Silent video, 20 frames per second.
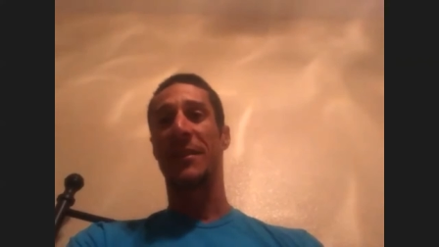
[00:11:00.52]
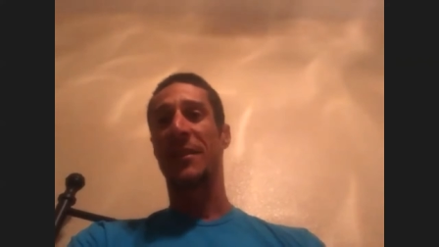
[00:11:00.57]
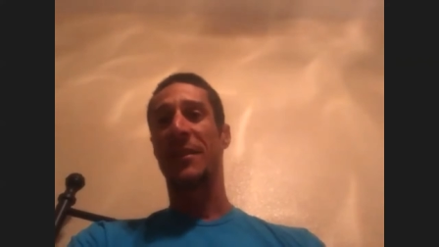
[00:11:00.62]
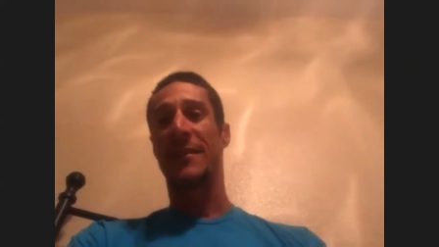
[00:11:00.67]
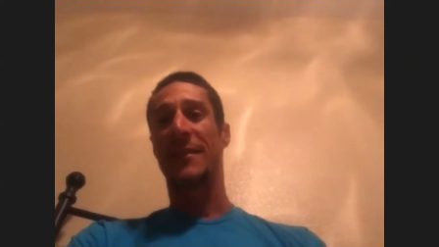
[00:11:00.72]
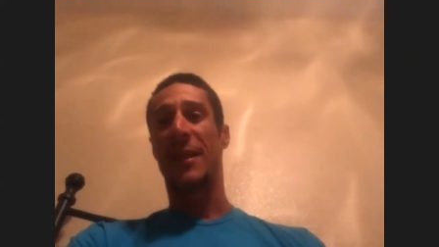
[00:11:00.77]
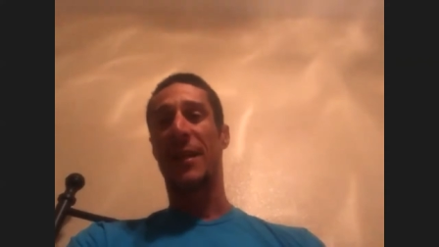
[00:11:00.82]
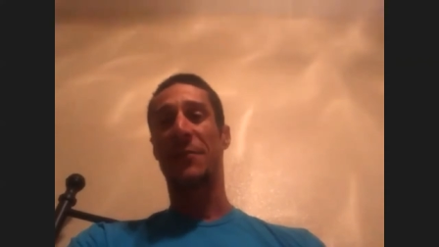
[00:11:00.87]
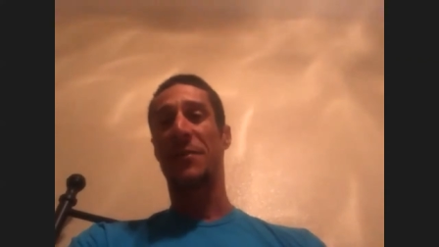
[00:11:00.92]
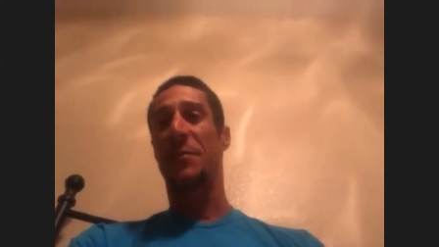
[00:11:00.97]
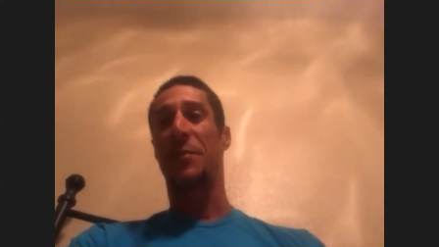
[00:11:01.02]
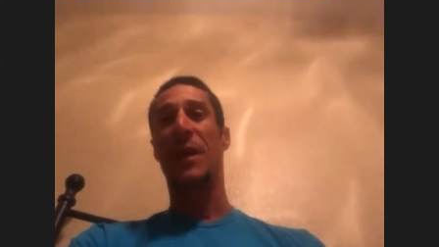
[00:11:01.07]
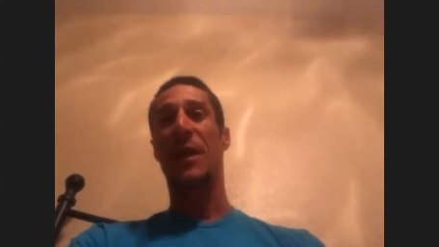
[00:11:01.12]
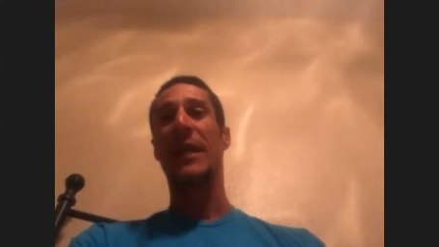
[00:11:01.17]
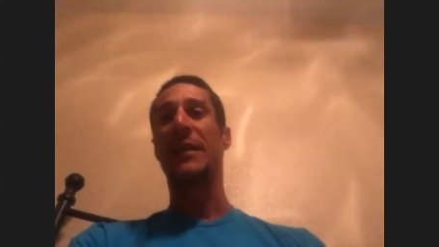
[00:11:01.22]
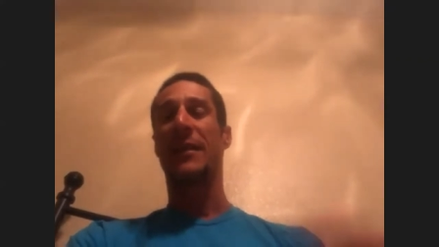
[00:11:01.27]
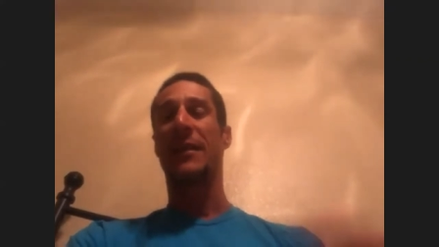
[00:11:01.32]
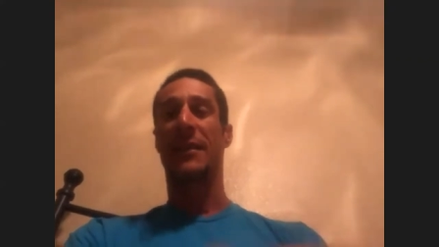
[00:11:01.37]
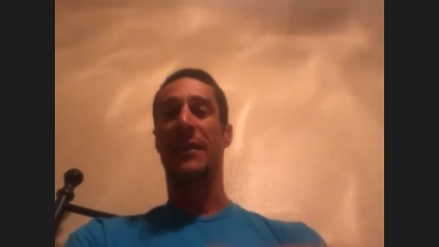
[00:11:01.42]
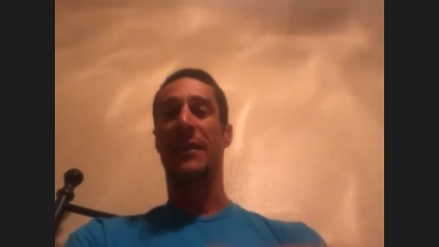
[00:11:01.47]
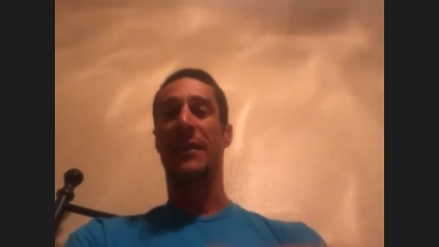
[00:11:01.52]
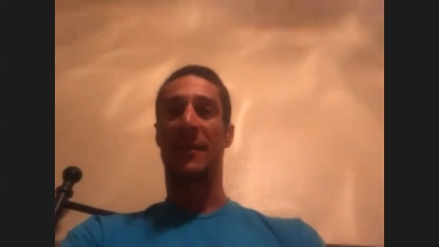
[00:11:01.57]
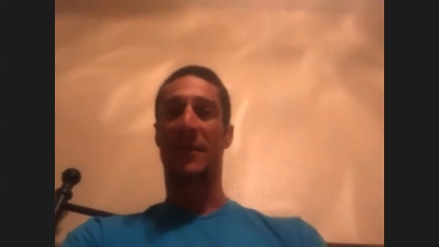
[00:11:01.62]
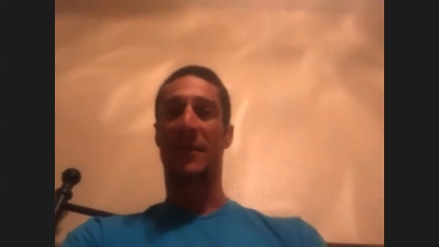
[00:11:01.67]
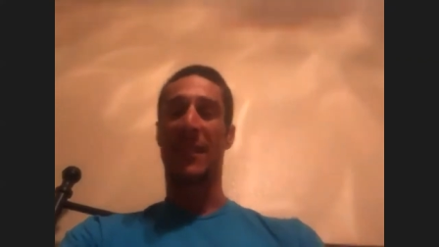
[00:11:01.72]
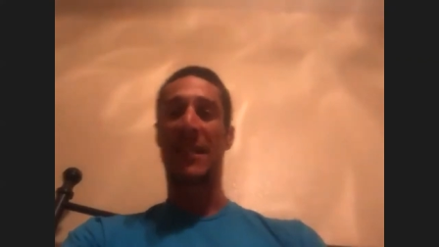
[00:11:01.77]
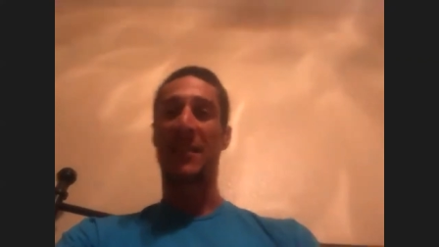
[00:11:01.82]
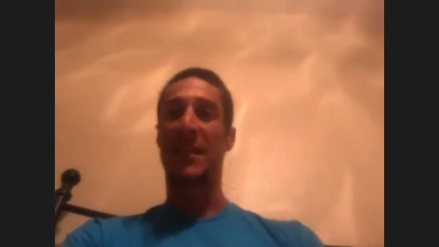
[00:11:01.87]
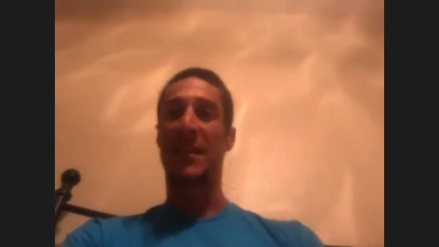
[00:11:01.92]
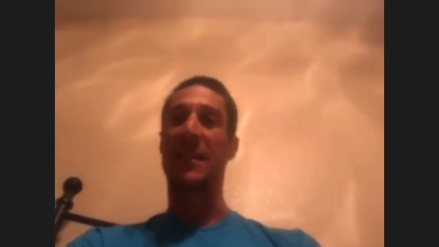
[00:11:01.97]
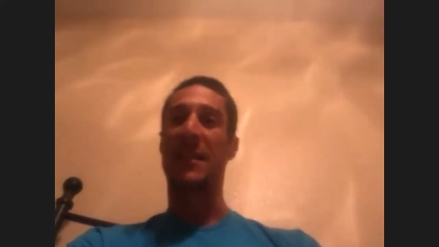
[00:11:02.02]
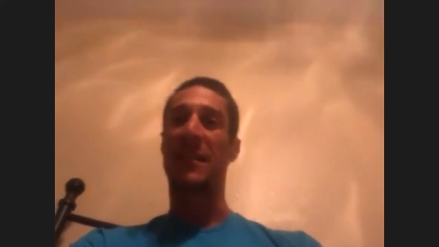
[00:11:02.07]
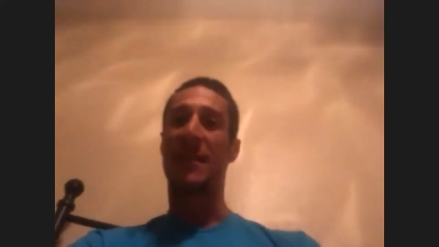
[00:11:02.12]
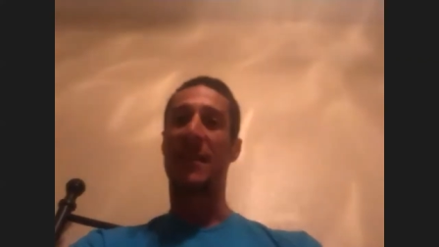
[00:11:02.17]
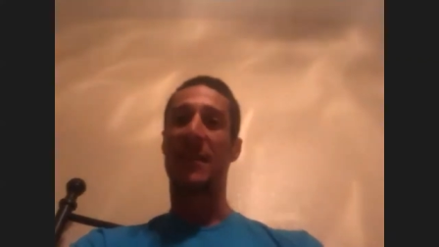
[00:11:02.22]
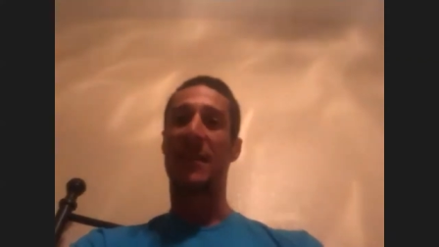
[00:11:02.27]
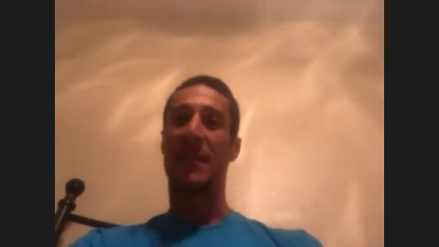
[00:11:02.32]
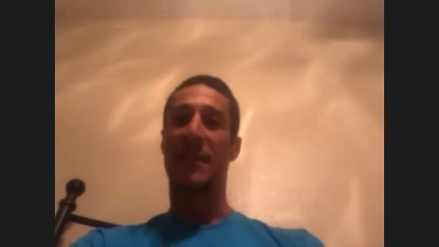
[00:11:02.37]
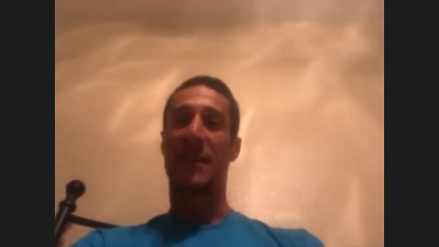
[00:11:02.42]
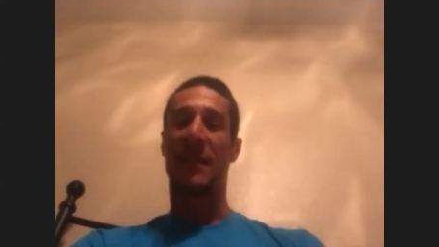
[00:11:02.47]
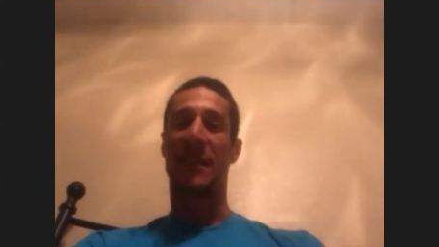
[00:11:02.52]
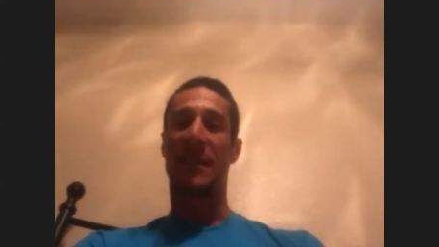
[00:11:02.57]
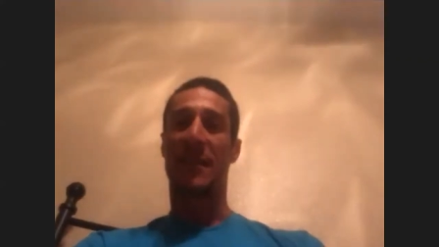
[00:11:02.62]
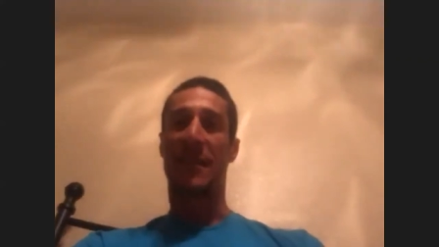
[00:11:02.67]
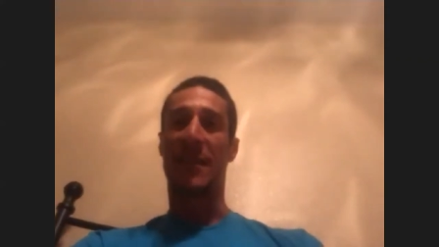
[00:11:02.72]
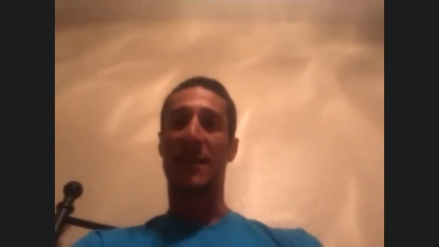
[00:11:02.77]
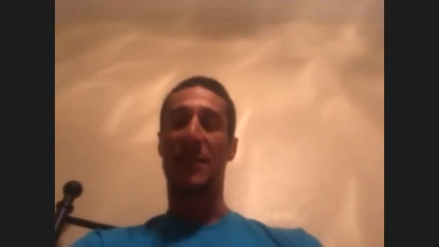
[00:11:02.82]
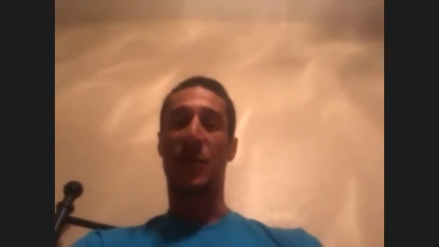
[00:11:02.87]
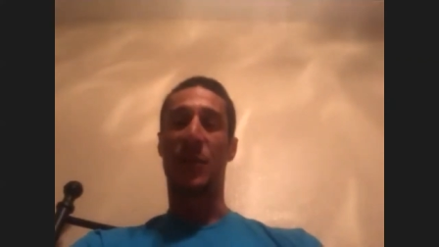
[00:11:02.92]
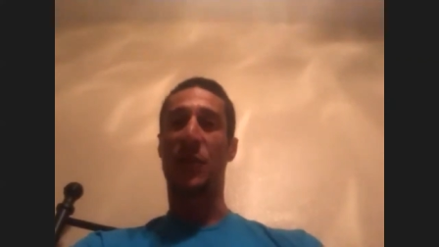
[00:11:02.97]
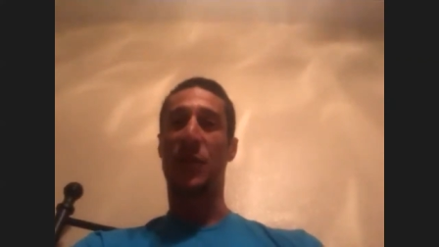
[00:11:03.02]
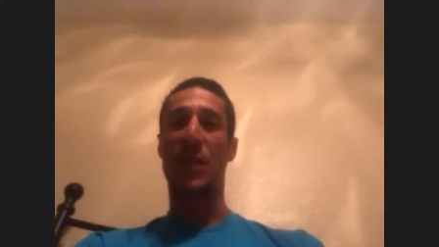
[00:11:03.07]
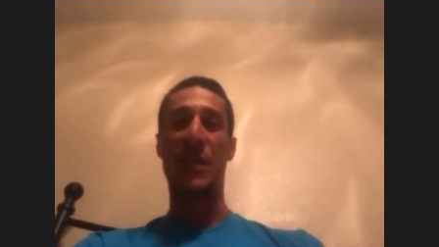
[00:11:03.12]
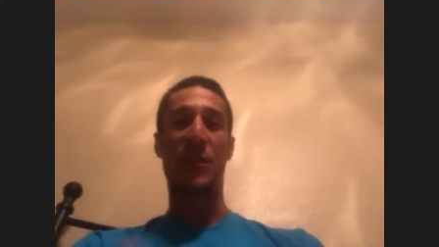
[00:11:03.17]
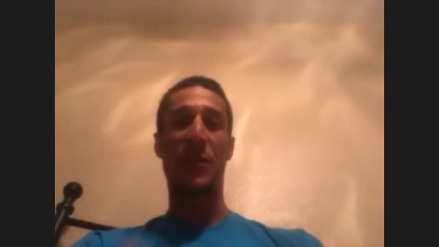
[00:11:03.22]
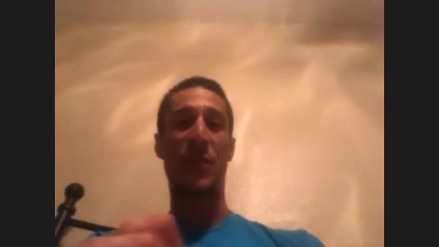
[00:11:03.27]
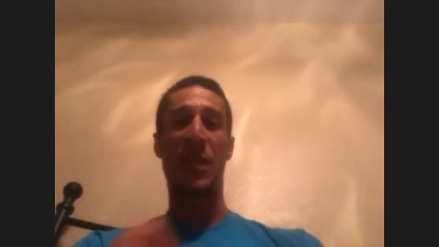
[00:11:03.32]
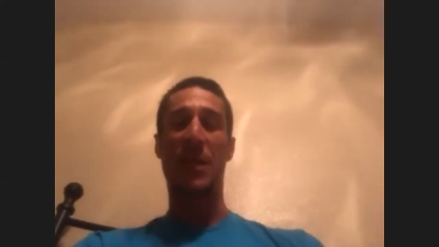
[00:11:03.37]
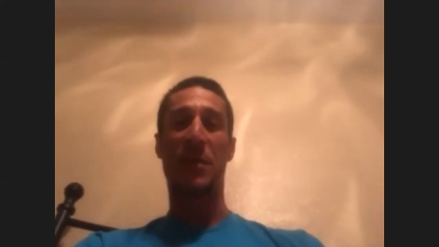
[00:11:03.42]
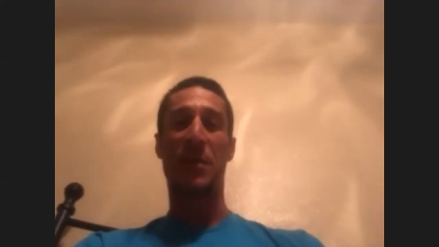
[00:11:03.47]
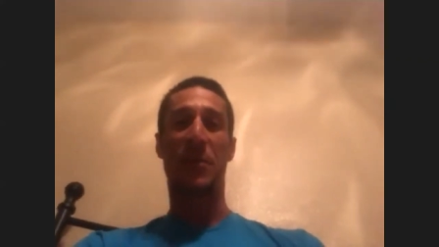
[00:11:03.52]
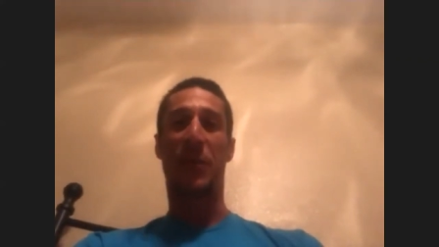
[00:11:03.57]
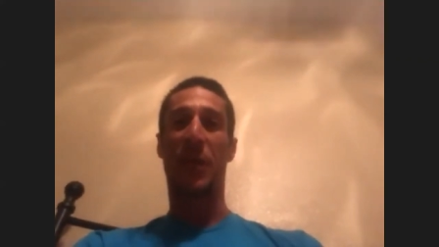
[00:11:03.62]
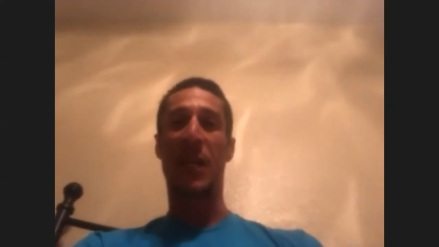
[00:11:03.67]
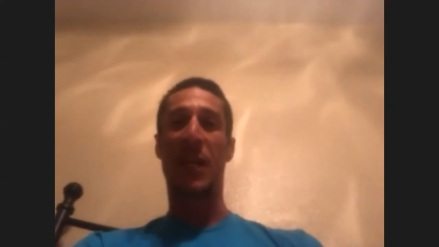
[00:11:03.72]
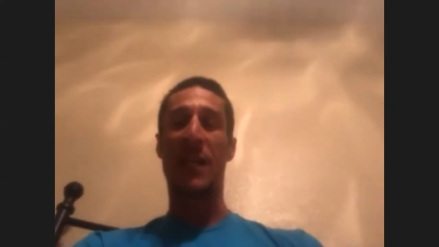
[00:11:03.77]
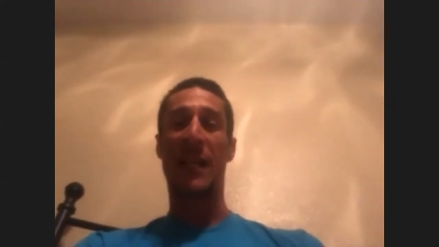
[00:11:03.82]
bike that day. And those days you never forget.